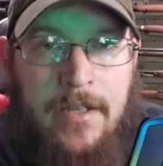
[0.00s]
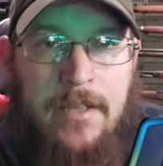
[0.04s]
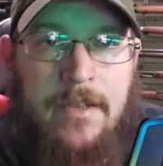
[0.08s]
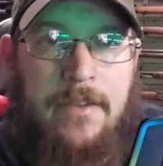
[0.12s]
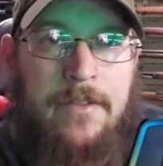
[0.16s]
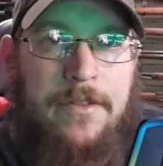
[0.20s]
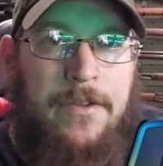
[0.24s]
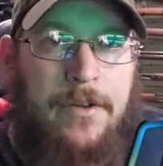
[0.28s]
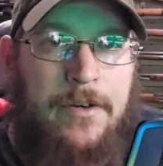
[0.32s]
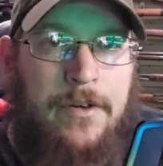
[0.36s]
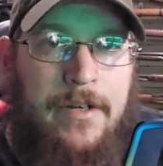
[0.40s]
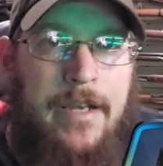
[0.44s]

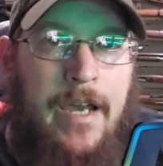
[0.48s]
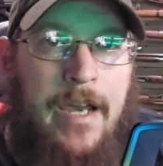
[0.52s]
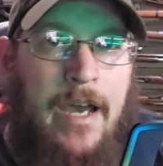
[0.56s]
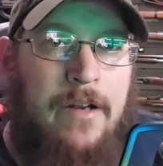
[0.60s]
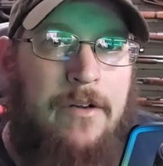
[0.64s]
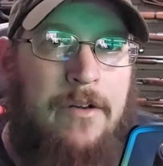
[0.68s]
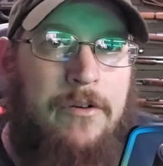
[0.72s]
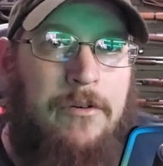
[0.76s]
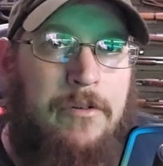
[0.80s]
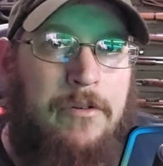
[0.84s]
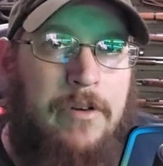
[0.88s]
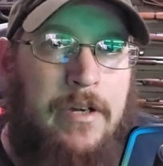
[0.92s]
Third
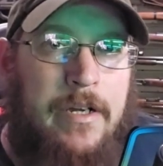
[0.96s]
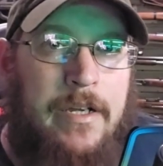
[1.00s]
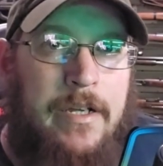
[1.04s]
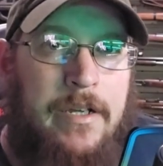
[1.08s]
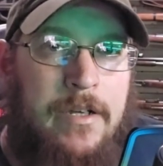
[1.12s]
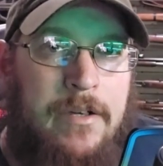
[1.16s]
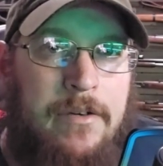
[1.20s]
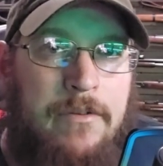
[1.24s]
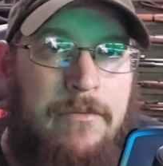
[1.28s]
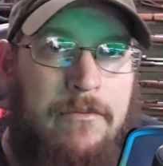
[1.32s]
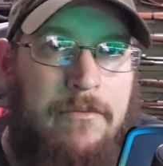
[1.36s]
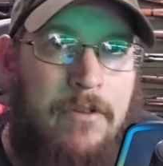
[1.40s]
category
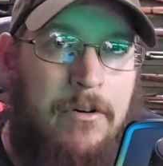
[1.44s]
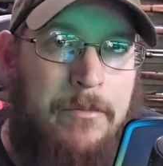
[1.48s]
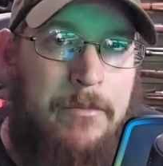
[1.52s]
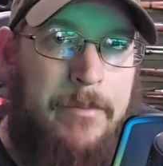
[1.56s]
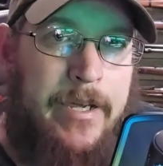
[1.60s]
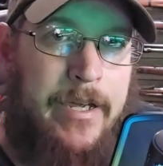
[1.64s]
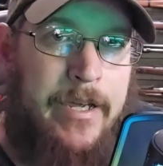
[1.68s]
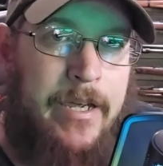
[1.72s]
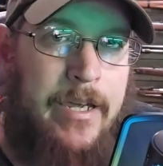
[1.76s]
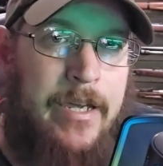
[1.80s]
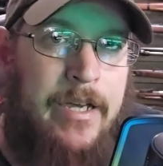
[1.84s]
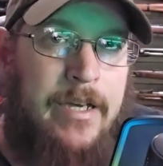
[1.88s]
will
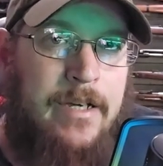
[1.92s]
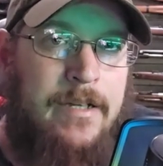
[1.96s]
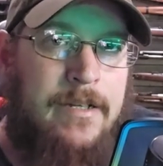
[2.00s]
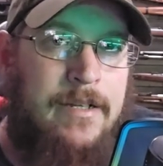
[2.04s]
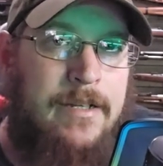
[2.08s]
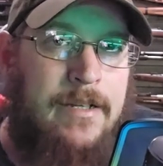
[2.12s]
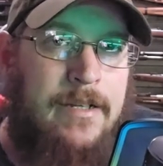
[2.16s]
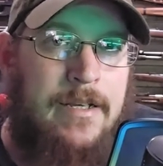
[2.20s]
be